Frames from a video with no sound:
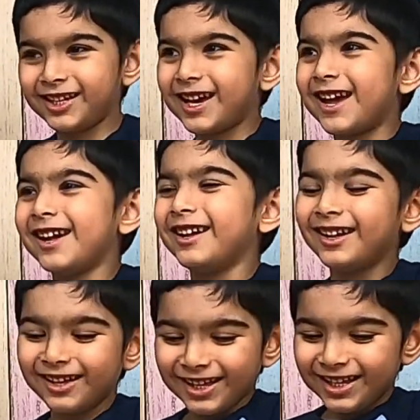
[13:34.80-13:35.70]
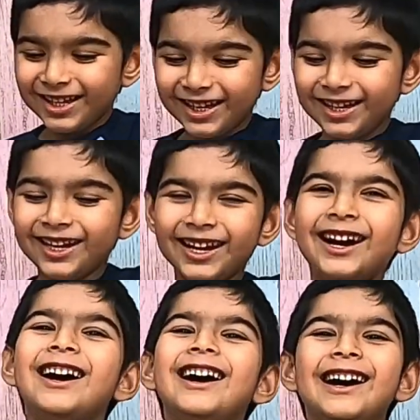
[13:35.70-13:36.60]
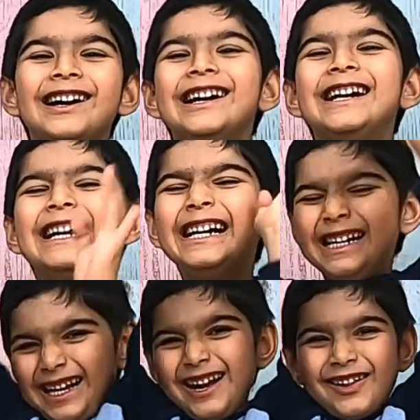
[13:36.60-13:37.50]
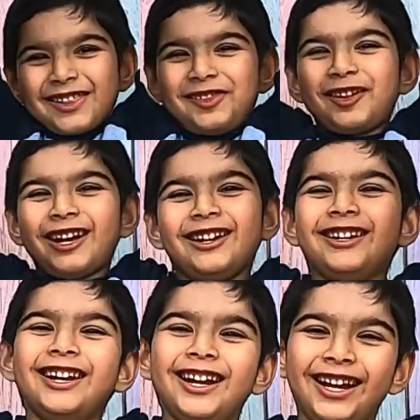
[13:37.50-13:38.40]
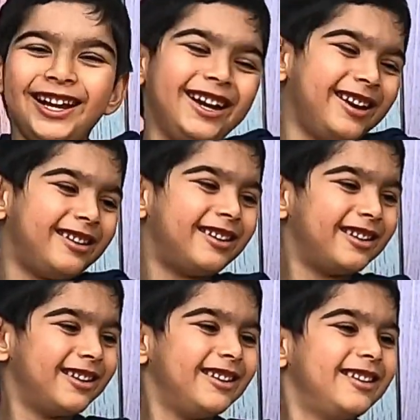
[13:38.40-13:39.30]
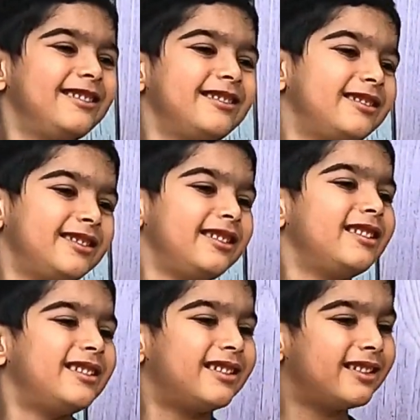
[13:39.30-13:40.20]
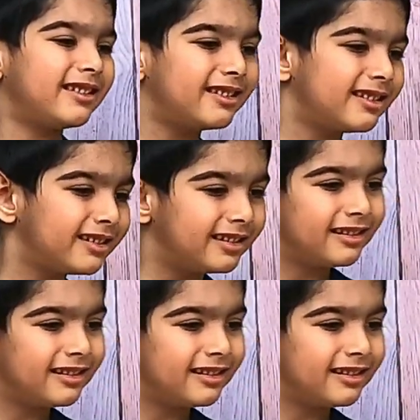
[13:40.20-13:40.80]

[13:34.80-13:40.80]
Yeah. Yeah, let's open it. Silly bunny poo.